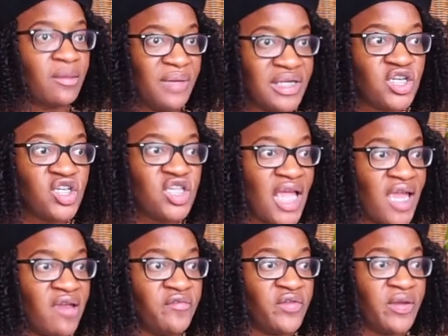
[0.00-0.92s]
The bitch is
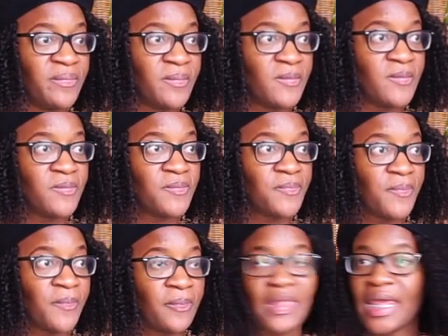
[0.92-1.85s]
saved.
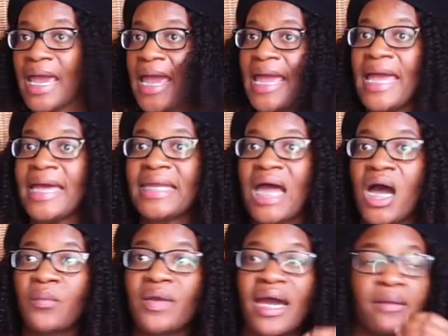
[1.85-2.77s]
And
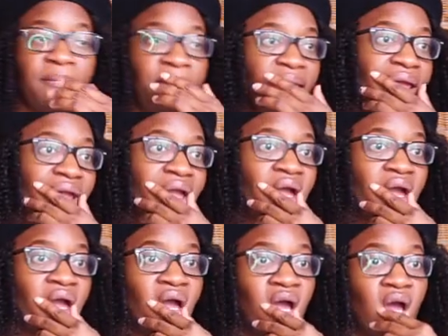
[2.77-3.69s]
now we gotta pick
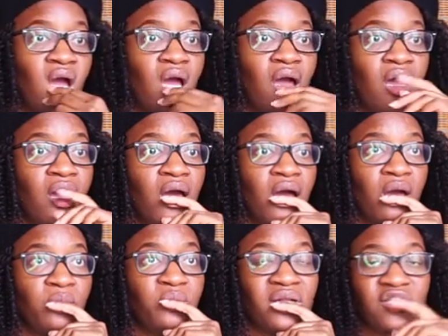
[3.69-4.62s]

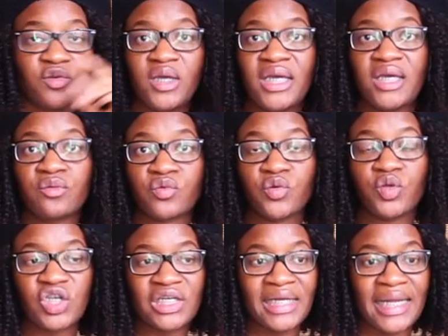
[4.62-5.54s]
between
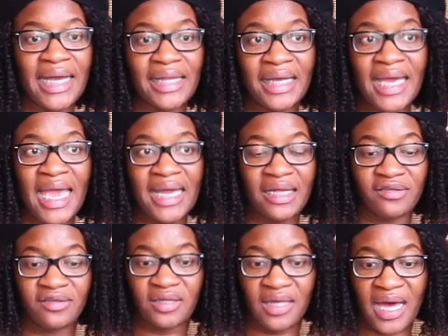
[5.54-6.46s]
Ruchi and Ella. And
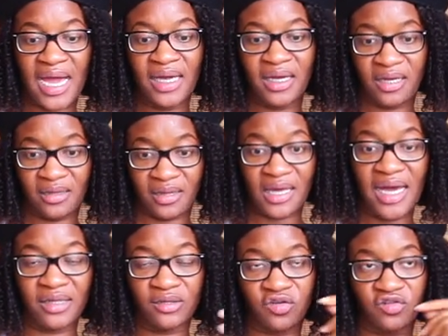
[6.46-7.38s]
it's the
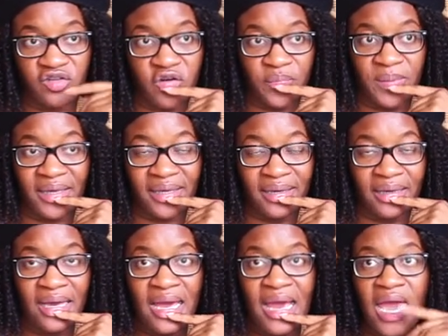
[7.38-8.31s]
Islanders that are
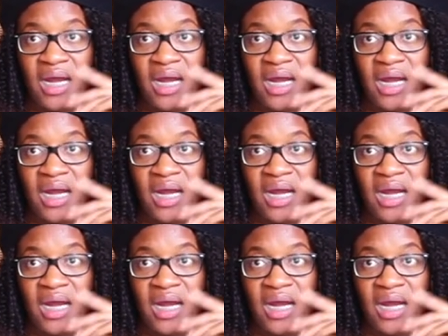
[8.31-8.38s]
picking.